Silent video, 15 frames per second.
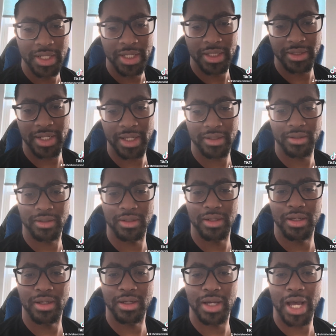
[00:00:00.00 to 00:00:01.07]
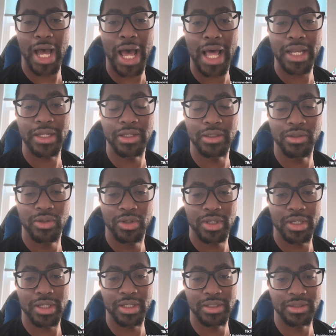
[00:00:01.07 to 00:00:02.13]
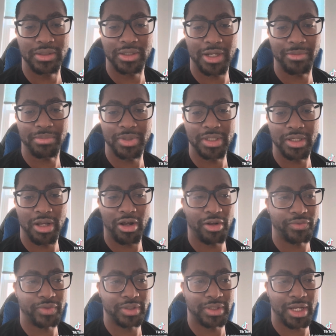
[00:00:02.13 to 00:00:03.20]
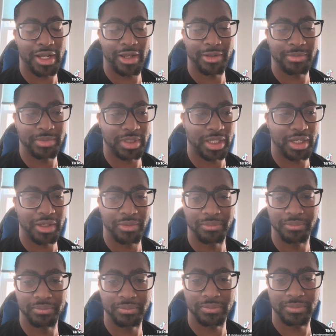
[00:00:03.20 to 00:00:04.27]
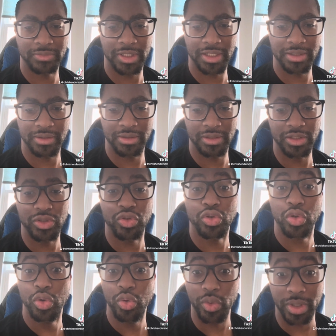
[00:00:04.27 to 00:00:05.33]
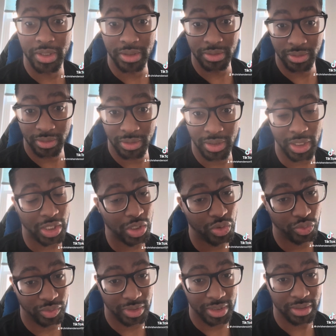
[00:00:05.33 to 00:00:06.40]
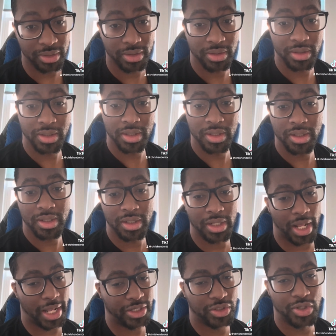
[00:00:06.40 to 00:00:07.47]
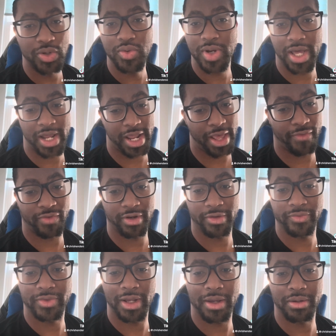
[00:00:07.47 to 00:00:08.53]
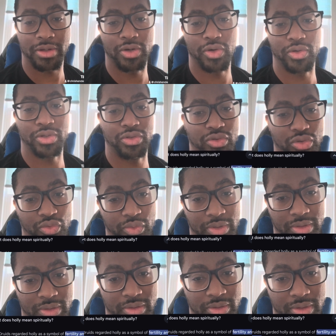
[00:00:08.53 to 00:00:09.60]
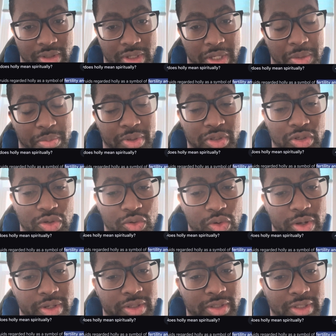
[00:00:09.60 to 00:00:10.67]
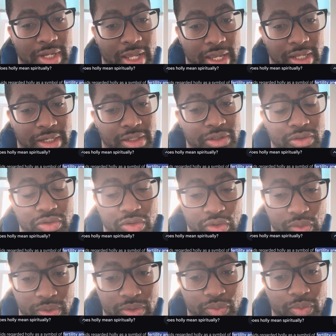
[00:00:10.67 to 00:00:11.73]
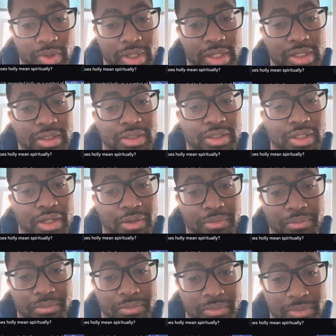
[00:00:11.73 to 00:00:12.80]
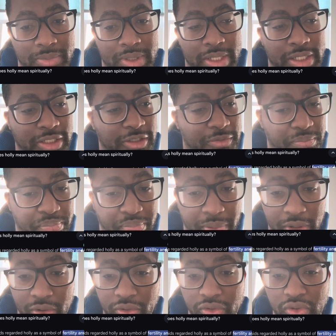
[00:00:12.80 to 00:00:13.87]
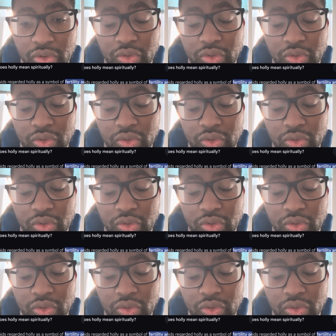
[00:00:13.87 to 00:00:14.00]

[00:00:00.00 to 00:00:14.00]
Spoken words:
that holly is something oftentimes the Druids used it. I do not have enough time to go into Druids, but do understand that the Druids were in some spiritual